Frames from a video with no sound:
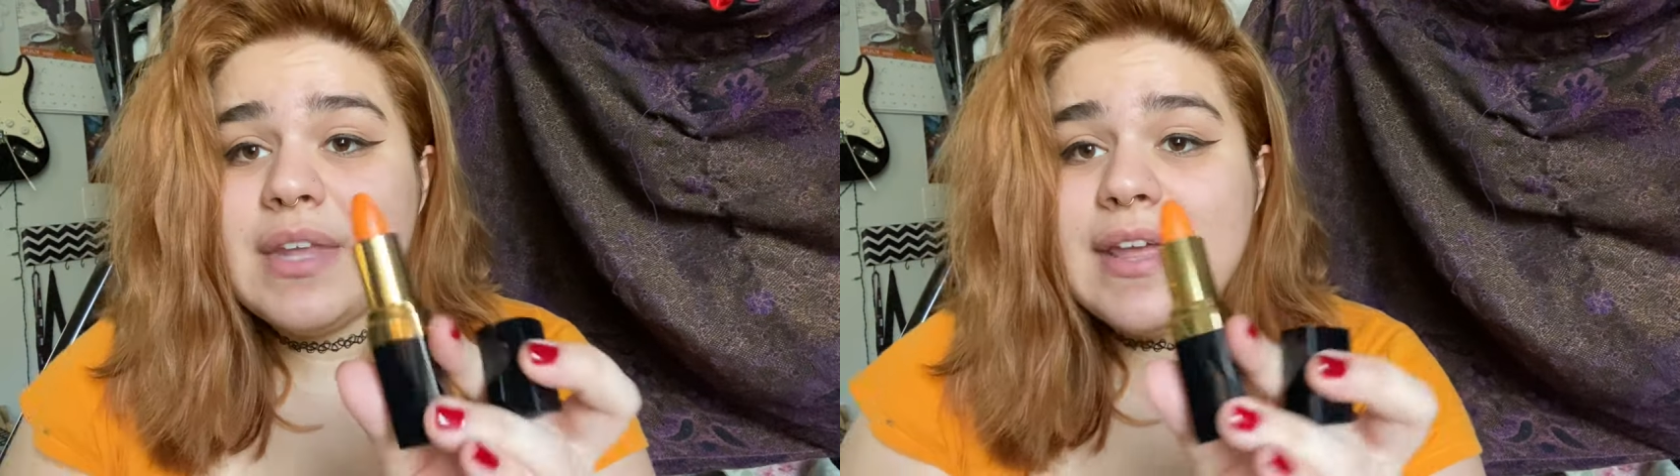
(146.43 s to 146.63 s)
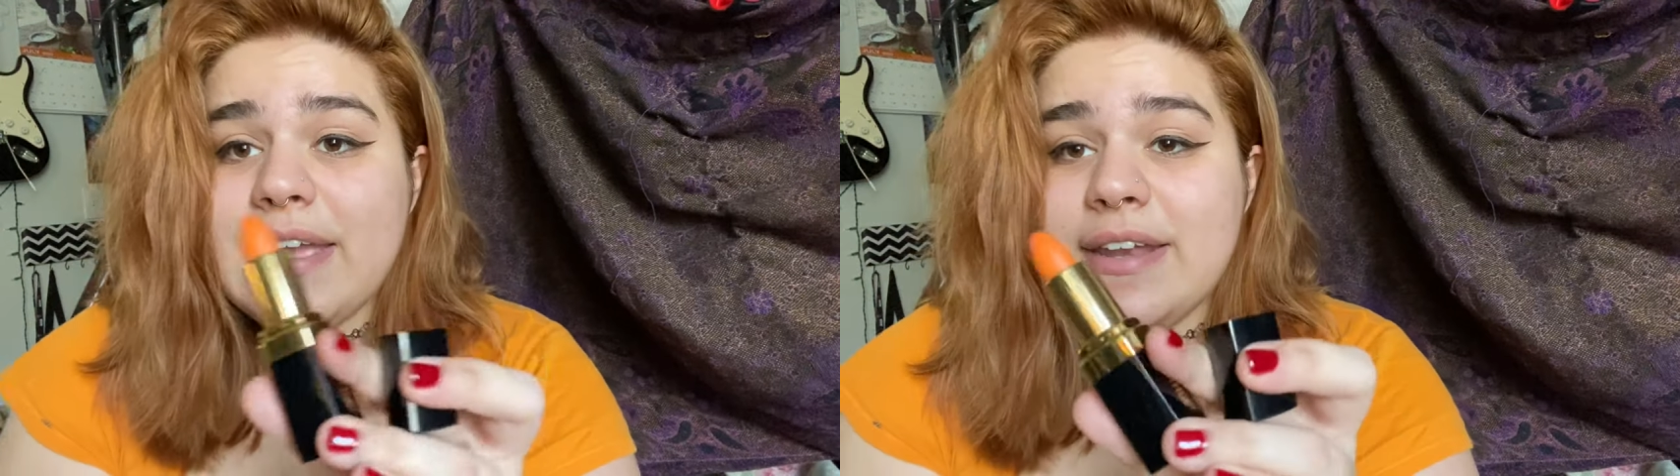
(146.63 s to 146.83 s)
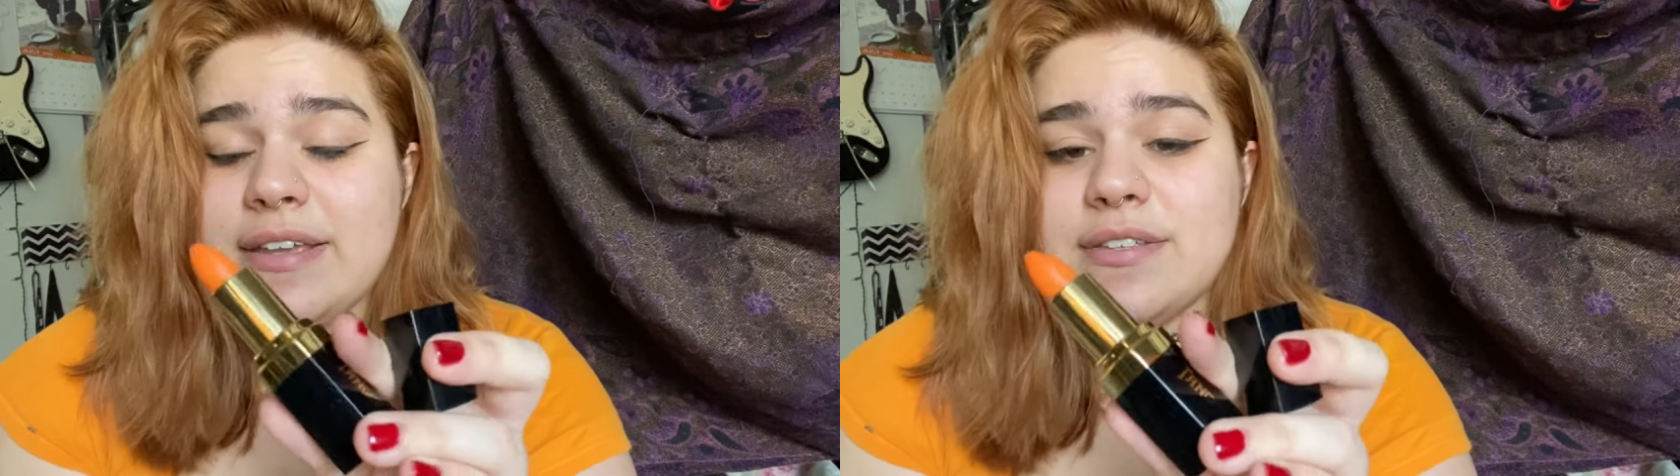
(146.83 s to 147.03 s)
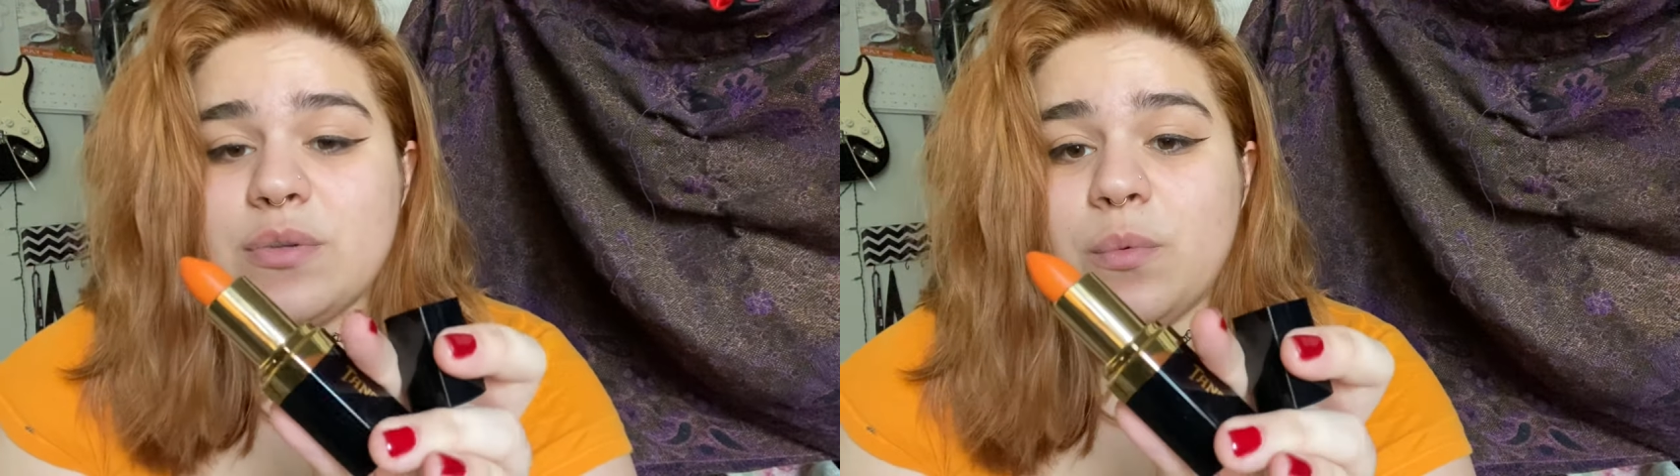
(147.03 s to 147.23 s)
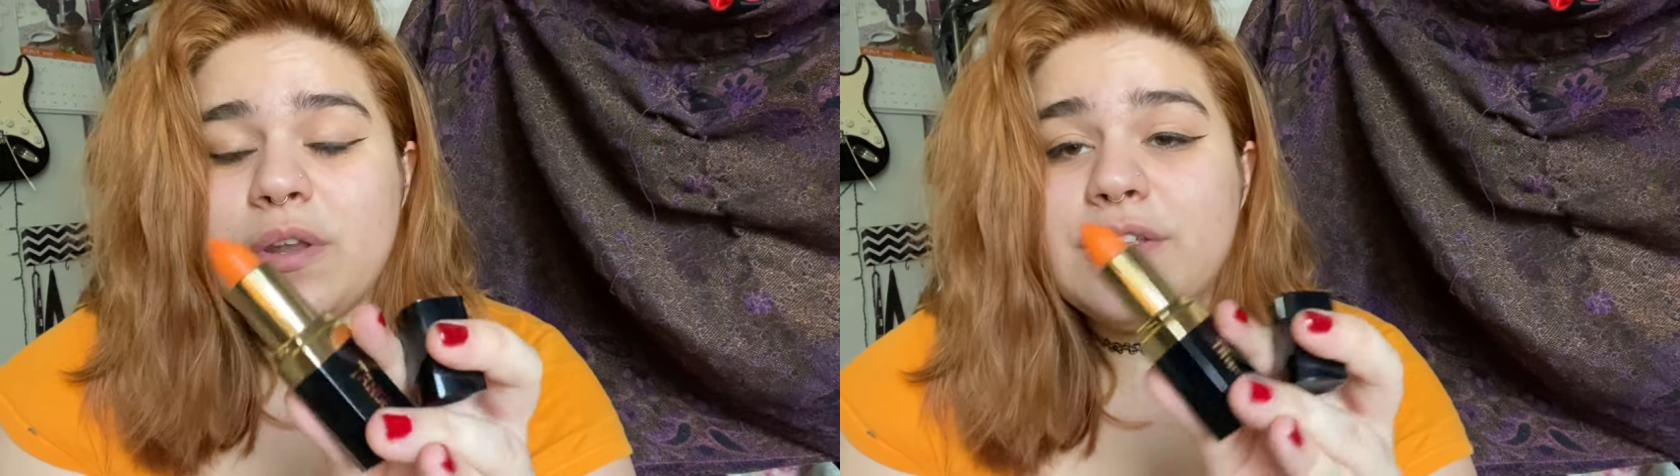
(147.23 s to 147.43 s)
It is
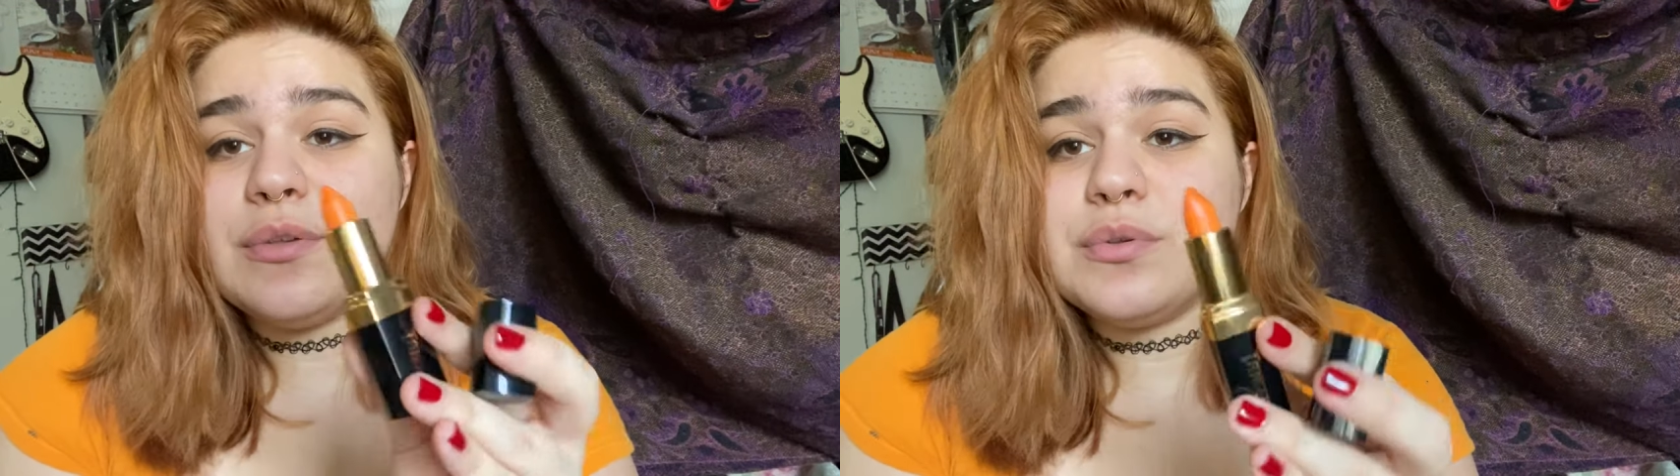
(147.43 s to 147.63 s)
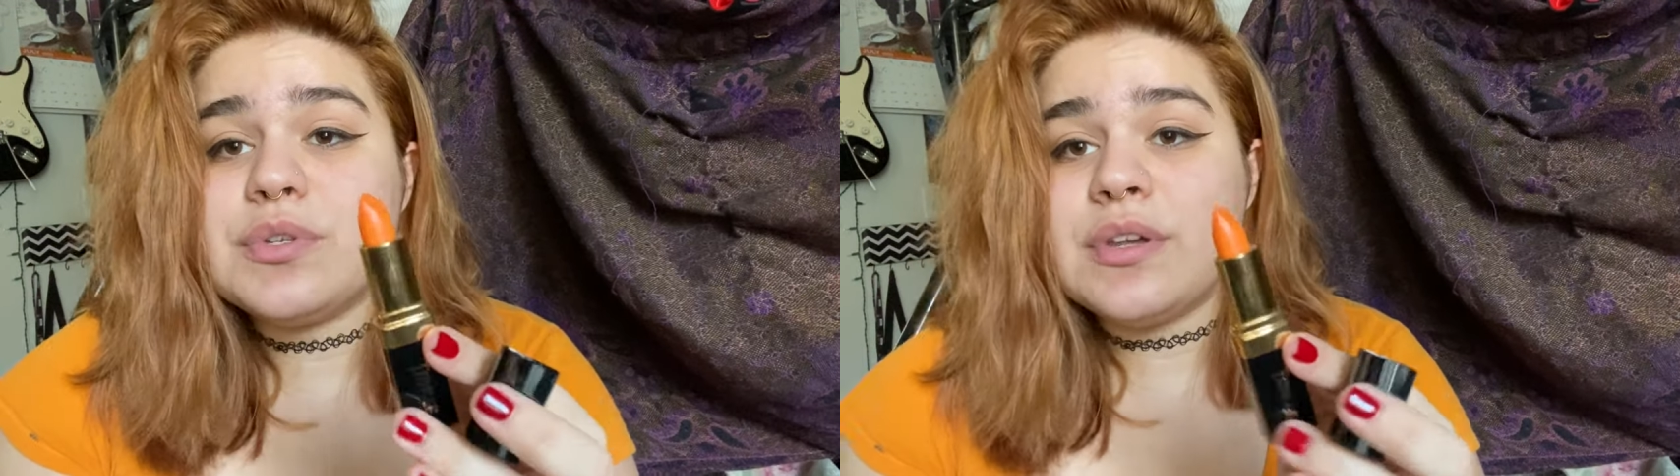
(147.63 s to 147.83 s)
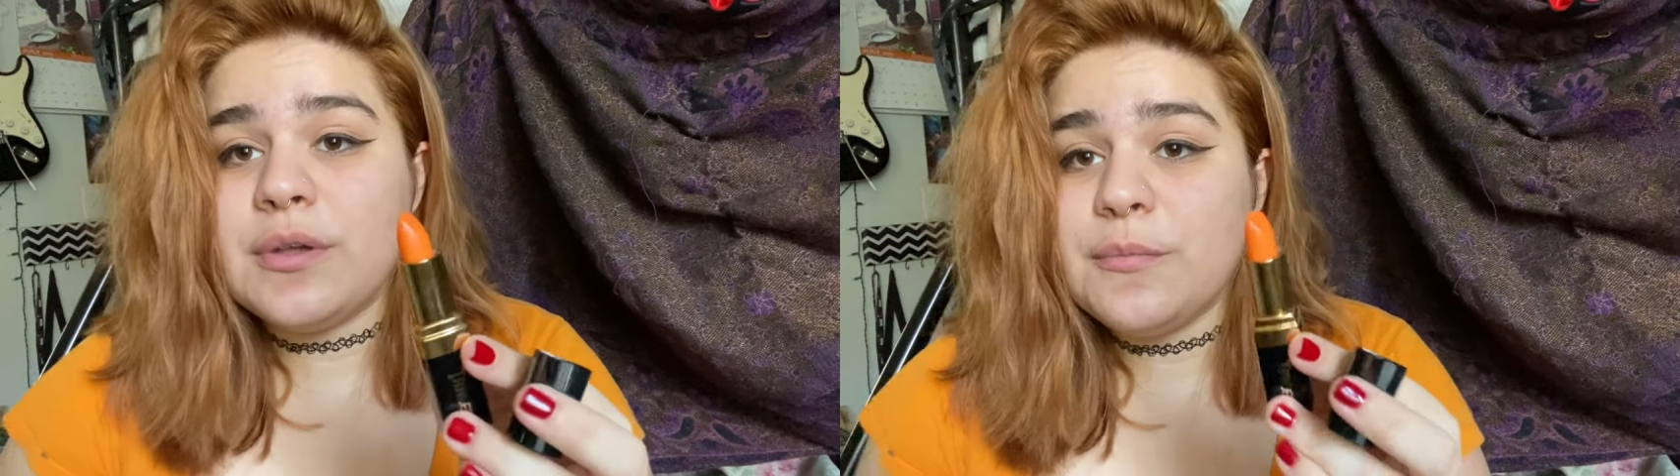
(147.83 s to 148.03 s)
one of those